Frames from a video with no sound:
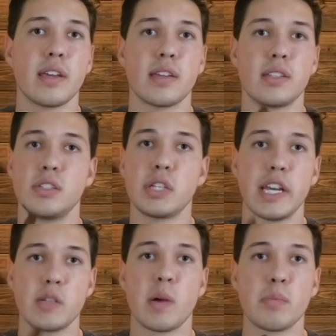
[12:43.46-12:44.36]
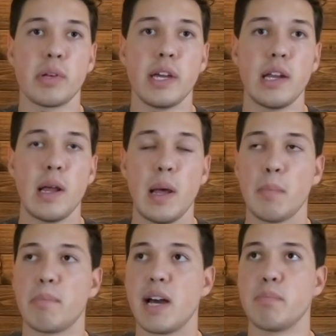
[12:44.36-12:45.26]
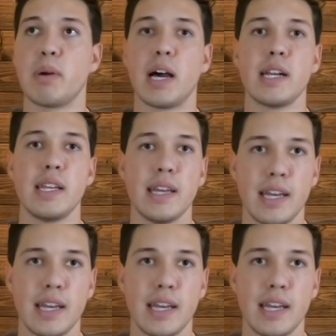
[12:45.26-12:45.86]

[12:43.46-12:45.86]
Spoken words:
to change my plan. My body